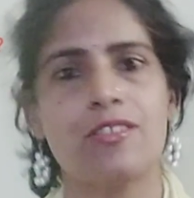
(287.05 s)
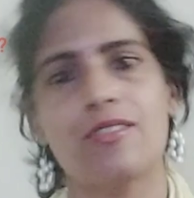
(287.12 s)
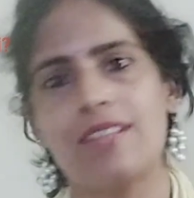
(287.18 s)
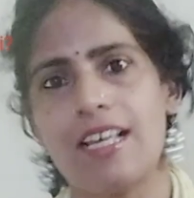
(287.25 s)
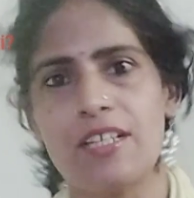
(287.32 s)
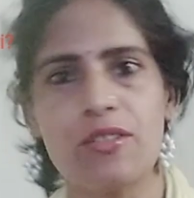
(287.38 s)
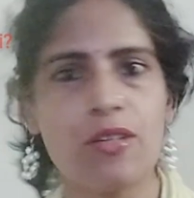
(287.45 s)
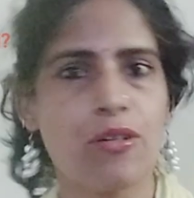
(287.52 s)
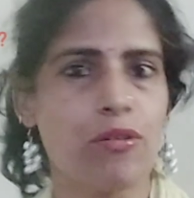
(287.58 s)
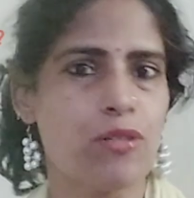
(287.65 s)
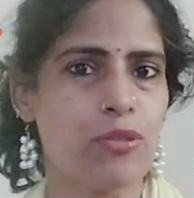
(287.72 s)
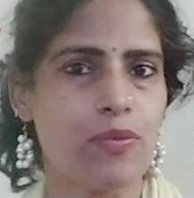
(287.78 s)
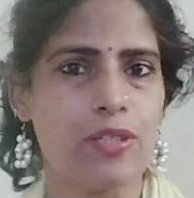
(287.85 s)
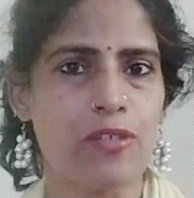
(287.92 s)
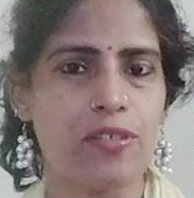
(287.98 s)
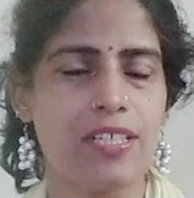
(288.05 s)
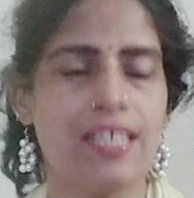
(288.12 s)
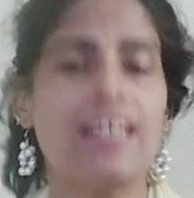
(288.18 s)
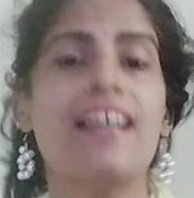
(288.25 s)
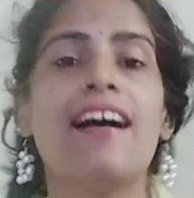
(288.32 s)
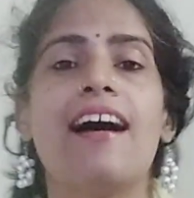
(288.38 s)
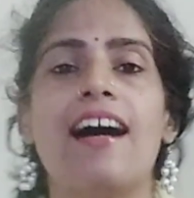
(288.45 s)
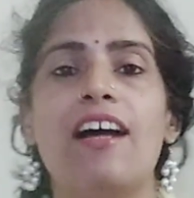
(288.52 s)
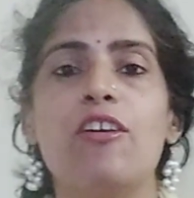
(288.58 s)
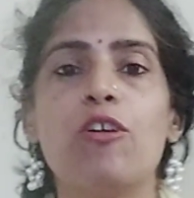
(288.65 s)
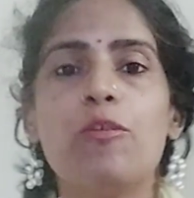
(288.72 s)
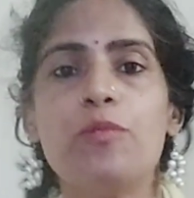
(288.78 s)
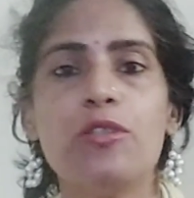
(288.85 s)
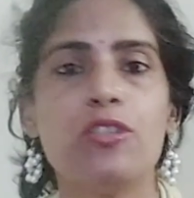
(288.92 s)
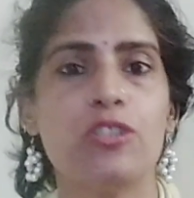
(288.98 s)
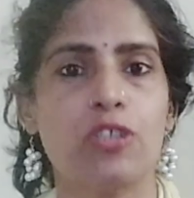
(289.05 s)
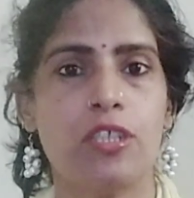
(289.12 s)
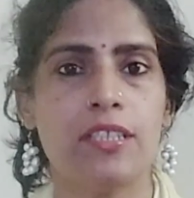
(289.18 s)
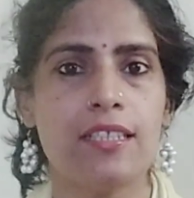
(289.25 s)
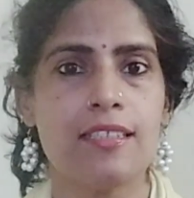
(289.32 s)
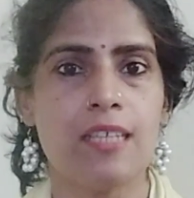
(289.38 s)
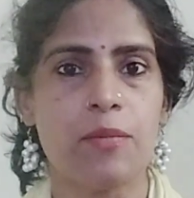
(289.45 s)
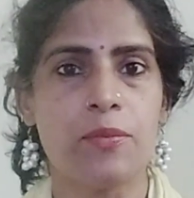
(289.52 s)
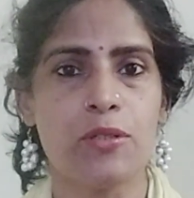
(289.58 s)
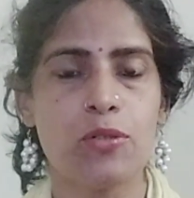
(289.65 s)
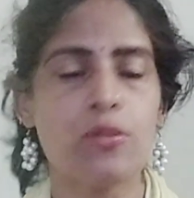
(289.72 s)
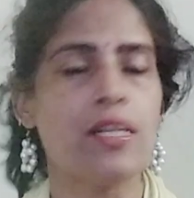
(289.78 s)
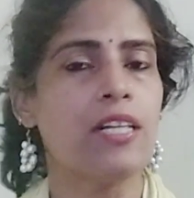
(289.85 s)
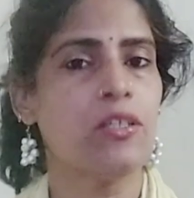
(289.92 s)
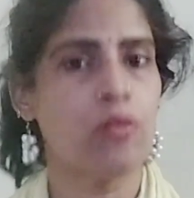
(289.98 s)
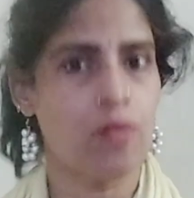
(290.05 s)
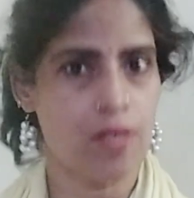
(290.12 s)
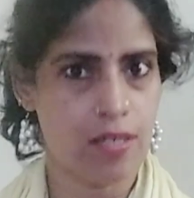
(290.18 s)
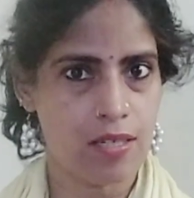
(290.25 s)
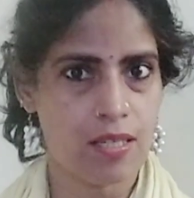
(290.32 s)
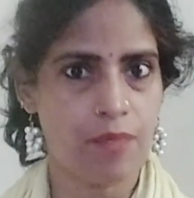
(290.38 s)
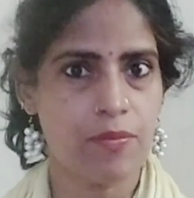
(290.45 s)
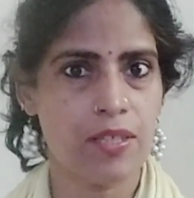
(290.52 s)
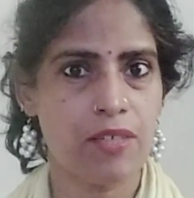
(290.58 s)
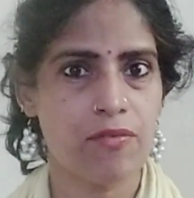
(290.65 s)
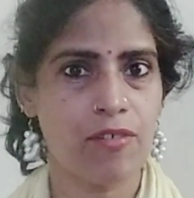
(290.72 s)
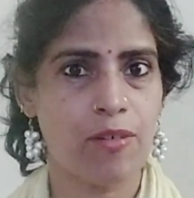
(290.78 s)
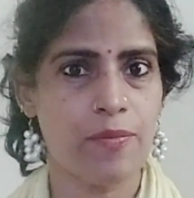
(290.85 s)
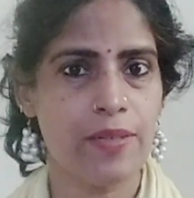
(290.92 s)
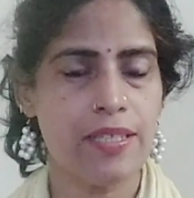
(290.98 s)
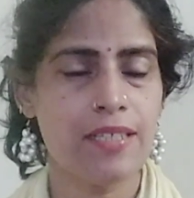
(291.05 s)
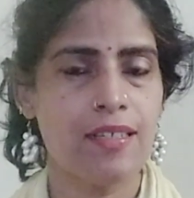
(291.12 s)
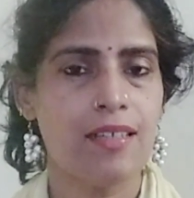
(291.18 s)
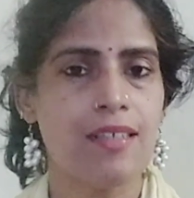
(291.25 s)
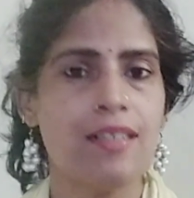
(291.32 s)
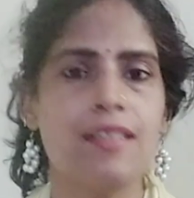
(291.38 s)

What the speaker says: So that's the quiz for today. I hope you enjoyed this episode and you learned something from it.